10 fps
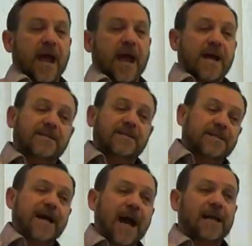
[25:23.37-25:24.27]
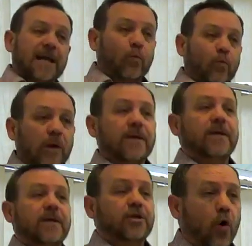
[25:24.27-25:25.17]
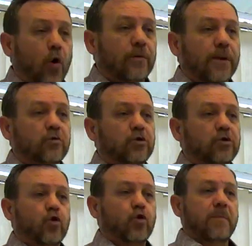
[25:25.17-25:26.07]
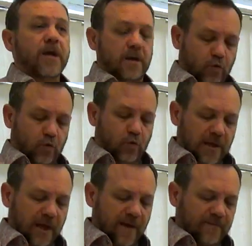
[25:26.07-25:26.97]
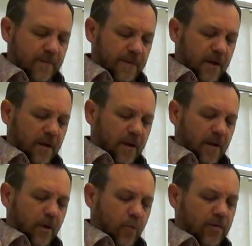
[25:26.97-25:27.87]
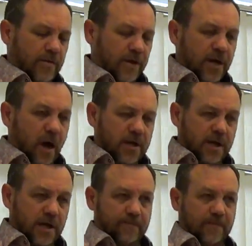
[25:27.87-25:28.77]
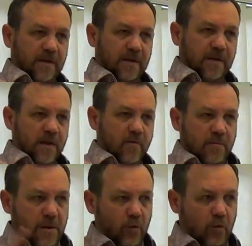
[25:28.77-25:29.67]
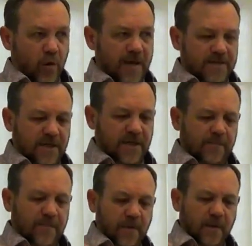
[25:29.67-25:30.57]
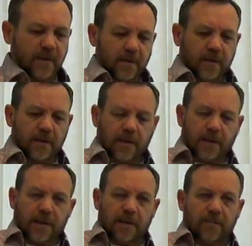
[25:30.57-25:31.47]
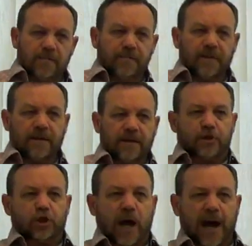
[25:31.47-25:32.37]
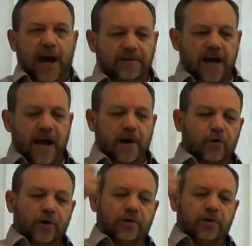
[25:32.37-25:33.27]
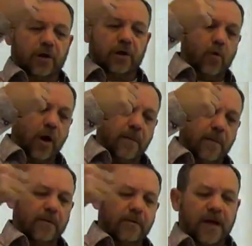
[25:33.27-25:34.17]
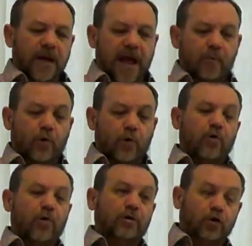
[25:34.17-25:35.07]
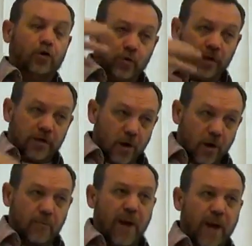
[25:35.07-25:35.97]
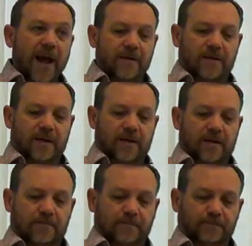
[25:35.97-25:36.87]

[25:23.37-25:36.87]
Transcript: And that's exactly what he told those two men who he left with the donkey. Remember what he said? The child and I are going to go up, and we're going to return back again.